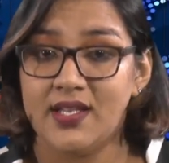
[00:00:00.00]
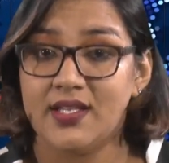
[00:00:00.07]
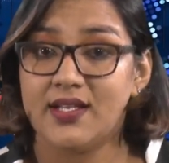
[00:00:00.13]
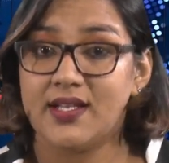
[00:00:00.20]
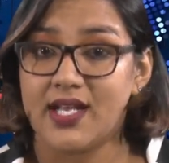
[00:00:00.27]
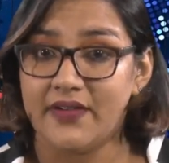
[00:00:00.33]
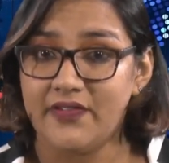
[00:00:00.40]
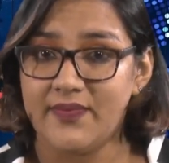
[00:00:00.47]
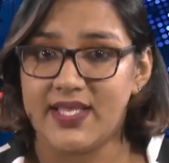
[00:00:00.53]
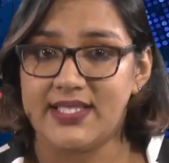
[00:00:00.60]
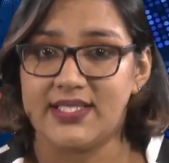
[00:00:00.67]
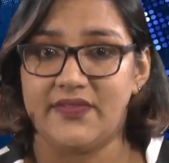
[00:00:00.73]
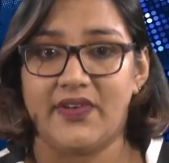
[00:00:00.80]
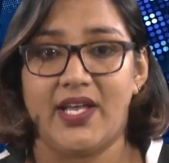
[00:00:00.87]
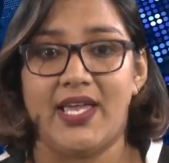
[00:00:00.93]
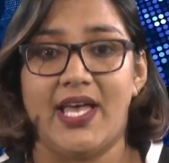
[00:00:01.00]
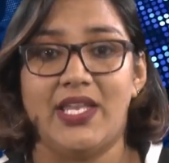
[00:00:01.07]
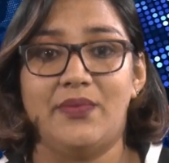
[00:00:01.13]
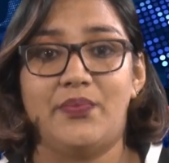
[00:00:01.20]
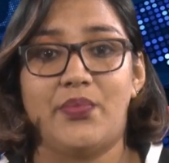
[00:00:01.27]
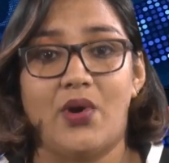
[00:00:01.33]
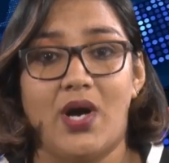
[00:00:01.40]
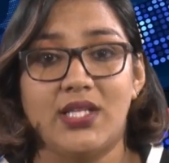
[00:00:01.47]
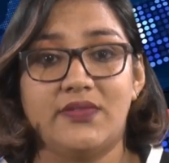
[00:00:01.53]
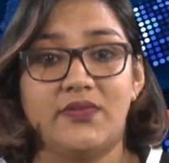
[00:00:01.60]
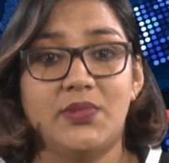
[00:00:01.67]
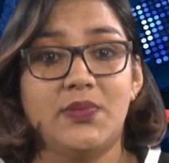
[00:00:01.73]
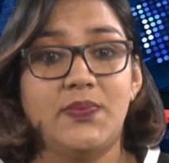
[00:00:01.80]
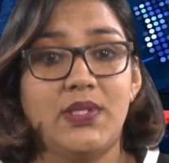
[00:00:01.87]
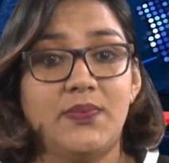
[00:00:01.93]
the government of Guyana brought
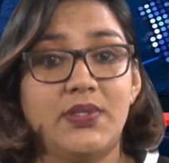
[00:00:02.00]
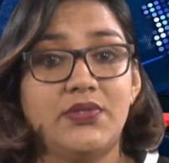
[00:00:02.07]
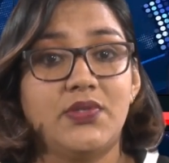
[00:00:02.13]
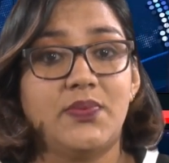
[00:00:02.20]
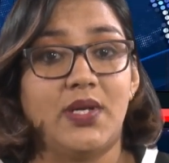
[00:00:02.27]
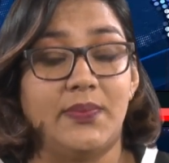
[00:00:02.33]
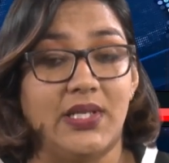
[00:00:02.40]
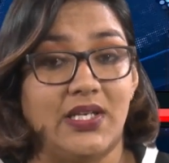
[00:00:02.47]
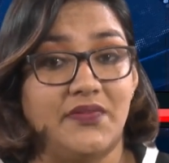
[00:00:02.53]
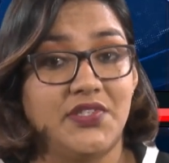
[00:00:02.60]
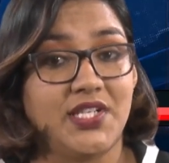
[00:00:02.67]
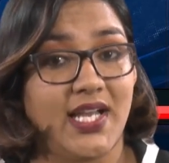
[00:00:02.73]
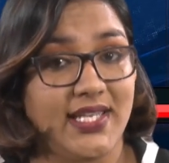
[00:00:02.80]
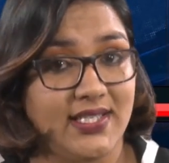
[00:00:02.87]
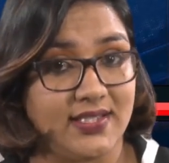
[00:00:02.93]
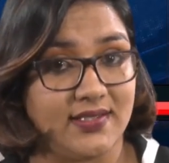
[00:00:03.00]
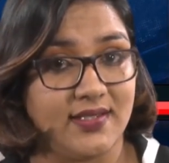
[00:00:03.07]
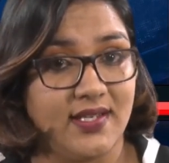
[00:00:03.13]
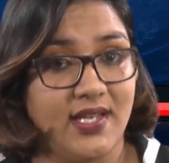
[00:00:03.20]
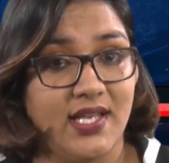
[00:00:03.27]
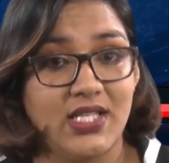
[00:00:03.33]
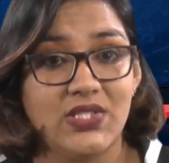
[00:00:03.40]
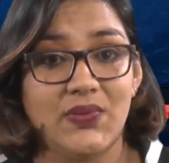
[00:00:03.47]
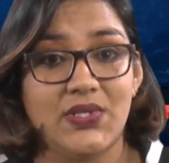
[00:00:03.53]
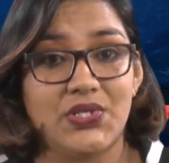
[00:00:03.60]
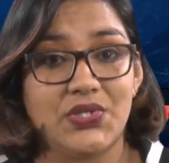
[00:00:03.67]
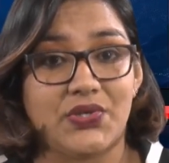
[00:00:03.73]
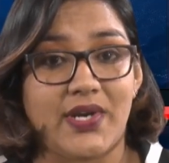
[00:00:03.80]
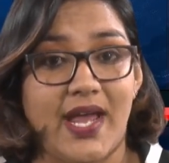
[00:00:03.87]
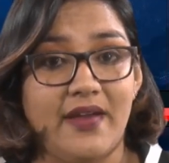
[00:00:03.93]
from the People's Republic of China to
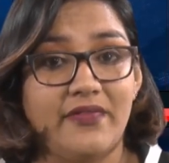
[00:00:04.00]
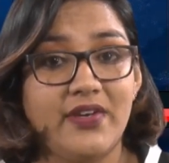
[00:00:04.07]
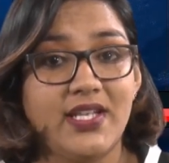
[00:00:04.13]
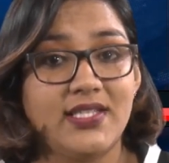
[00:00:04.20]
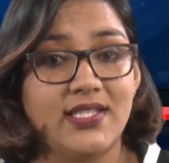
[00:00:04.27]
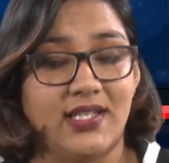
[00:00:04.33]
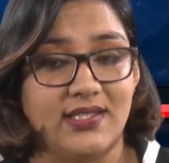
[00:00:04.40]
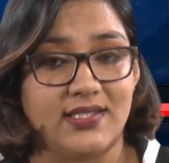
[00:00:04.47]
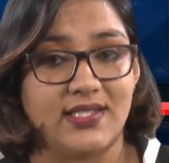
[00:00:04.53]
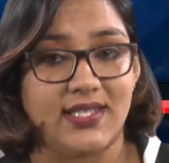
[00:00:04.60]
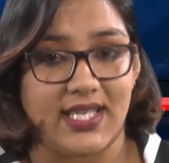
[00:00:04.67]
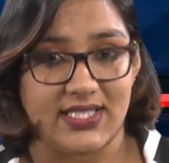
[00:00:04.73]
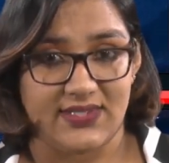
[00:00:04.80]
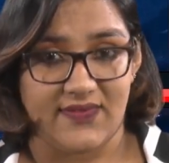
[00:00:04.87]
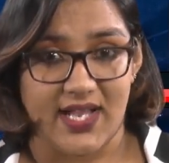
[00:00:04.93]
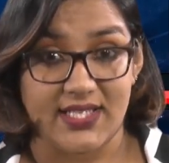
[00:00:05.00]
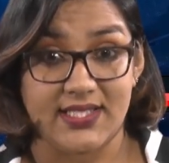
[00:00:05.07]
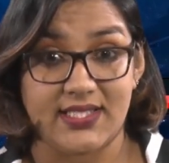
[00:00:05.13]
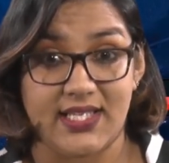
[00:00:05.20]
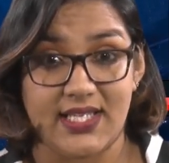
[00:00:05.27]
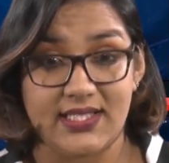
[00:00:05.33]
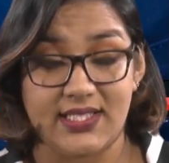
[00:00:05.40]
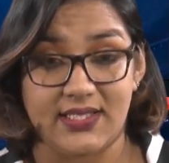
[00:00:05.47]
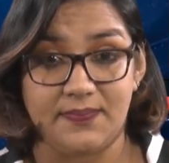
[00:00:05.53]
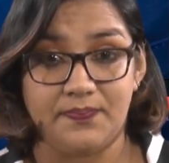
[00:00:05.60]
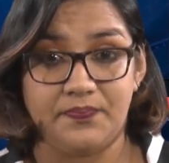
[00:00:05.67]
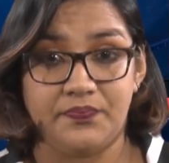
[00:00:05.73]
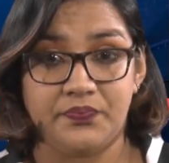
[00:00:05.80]
ensure every adult gets vaccinated.